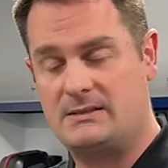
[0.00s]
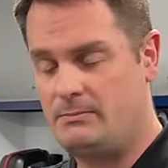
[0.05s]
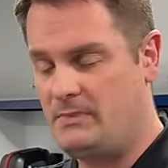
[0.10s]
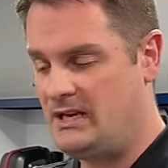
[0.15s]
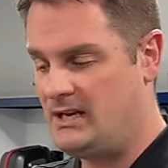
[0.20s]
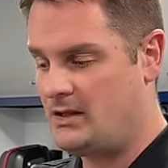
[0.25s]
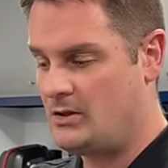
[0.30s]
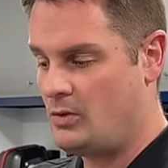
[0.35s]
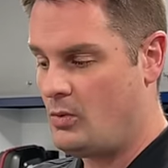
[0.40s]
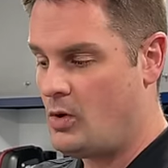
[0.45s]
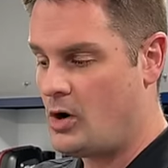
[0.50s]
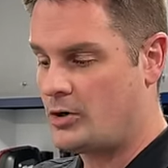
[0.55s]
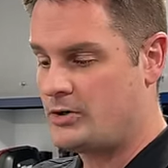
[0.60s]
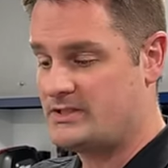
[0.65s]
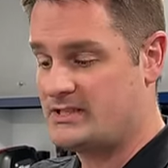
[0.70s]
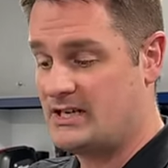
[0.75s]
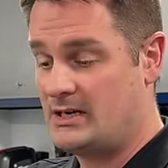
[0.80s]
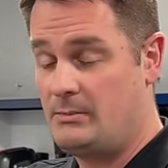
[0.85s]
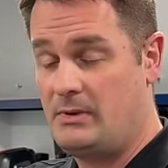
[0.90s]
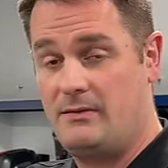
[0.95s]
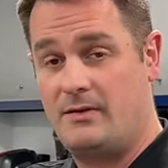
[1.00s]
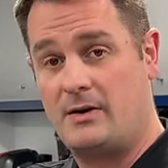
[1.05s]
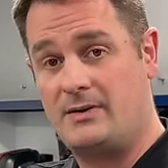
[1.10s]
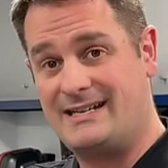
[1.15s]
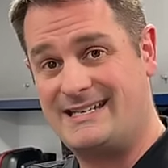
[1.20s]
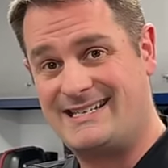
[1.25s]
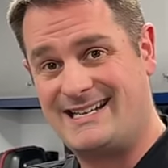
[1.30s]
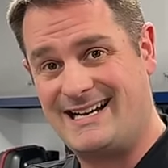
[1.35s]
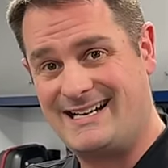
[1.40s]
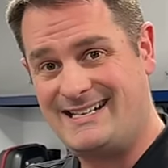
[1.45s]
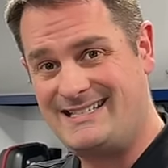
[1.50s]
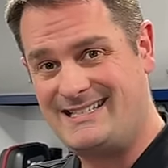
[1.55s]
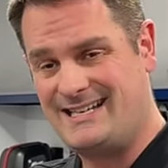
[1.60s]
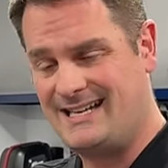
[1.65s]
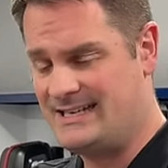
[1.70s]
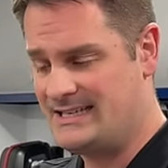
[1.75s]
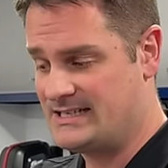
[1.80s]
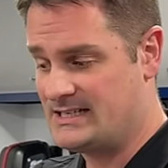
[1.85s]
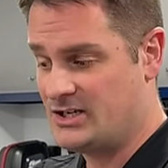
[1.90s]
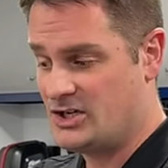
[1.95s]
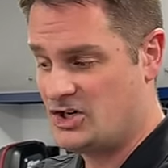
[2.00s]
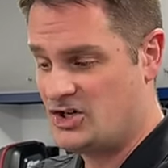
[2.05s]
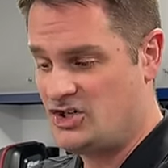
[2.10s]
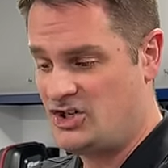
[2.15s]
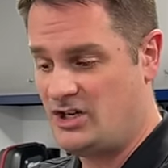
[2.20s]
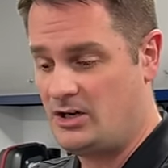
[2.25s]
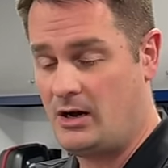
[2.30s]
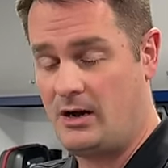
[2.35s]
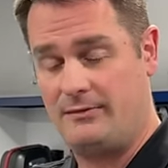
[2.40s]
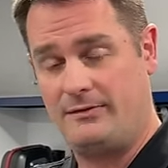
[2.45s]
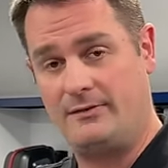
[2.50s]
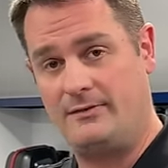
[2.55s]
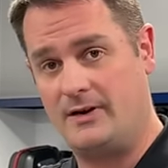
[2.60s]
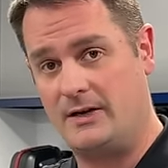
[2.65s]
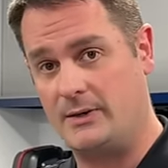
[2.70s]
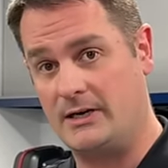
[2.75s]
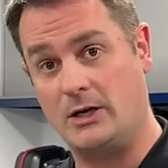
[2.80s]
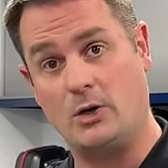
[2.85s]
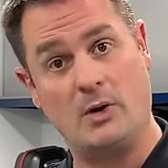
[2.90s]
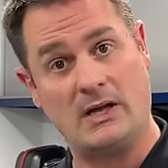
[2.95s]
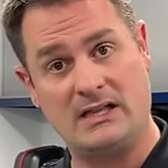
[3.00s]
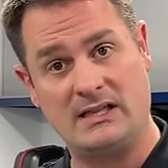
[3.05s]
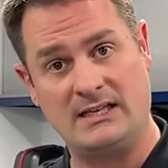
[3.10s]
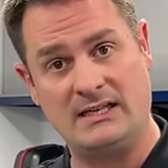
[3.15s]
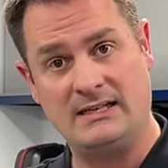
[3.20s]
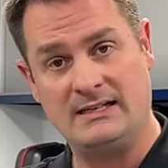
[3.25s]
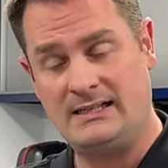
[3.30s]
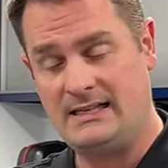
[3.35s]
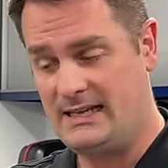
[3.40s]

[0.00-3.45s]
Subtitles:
meaning the water is gonna be very tight and is gonna sheet off very quickly.